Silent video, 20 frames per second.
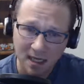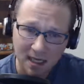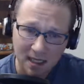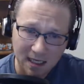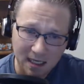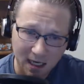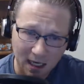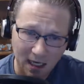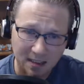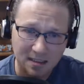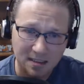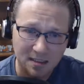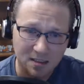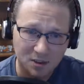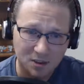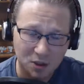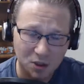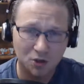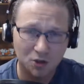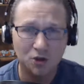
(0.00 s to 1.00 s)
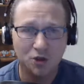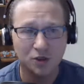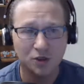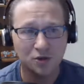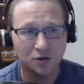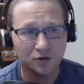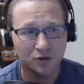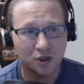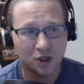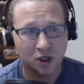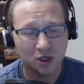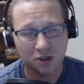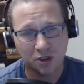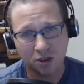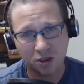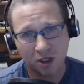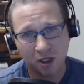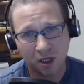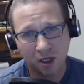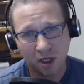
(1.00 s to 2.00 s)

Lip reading: constitutional judge.